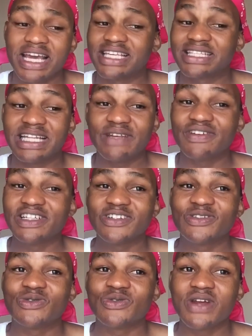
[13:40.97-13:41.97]
he's living
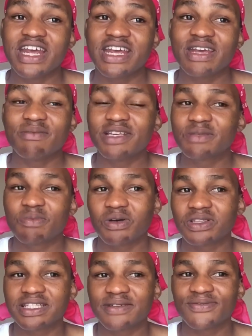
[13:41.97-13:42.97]
a dream, he's
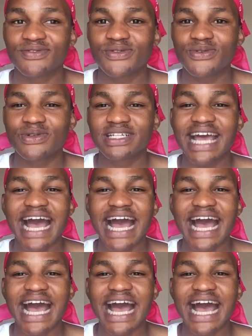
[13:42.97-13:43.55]
posting food,